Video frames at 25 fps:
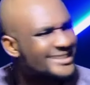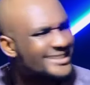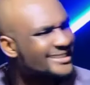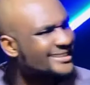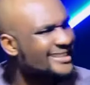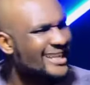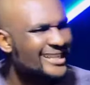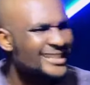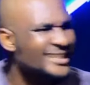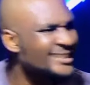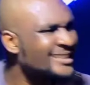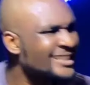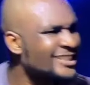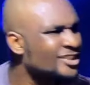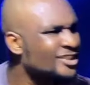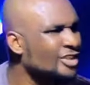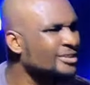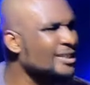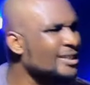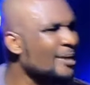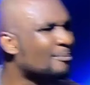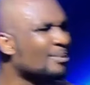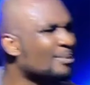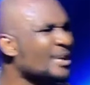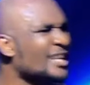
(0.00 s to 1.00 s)
Christianity
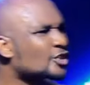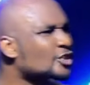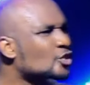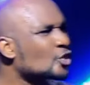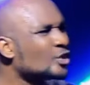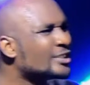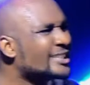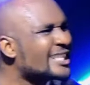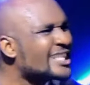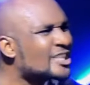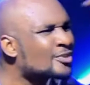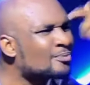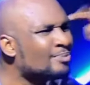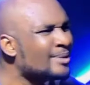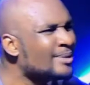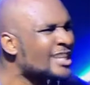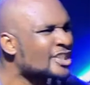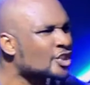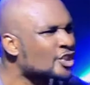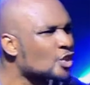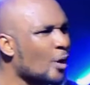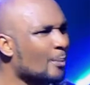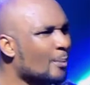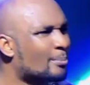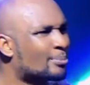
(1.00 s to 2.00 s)
is not a place to
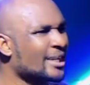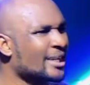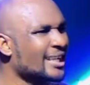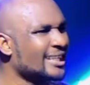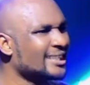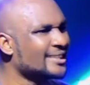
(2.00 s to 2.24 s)
displace your